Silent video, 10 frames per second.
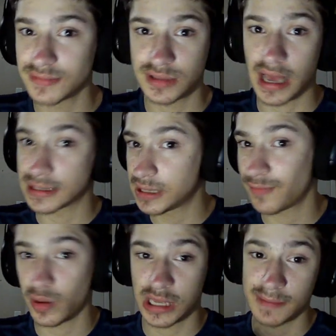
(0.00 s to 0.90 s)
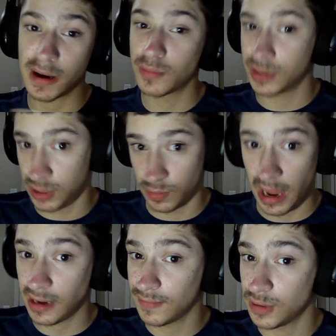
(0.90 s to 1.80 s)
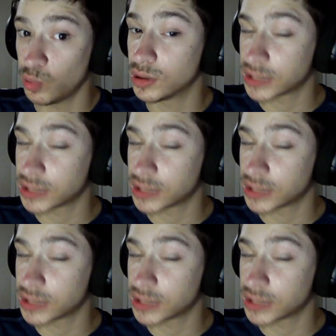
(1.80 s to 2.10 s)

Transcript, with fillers: Like I said, if you want to keep up with any of the newest